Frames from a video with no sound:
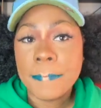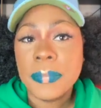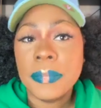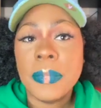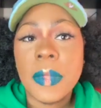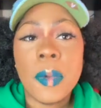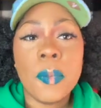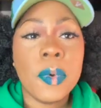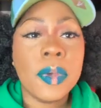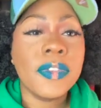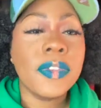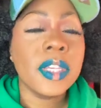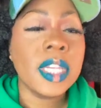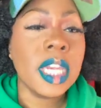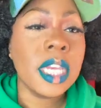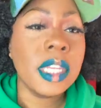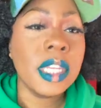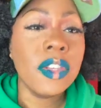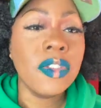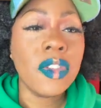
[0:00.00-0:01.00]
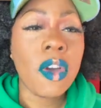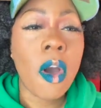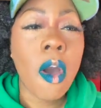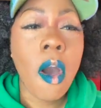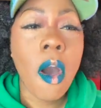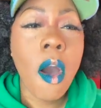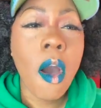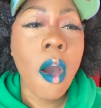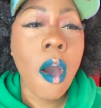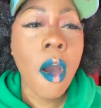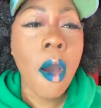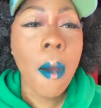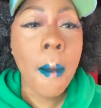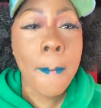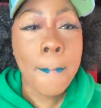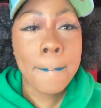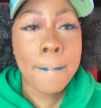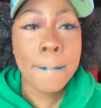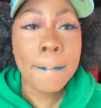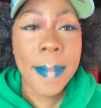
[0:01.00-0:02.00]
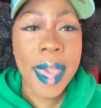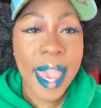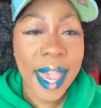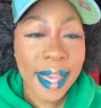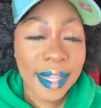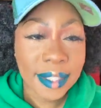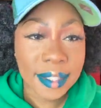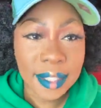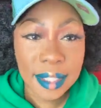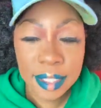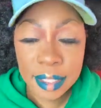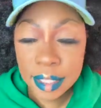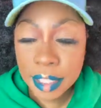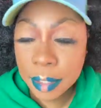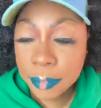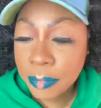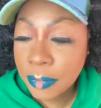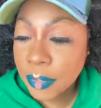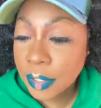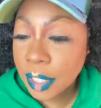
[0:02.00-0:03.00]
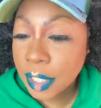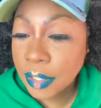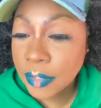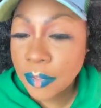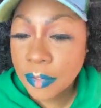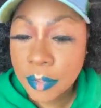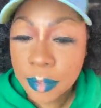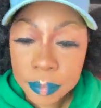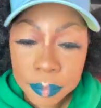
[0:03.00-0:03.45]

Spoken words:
And once again, these are all matte lipsticks.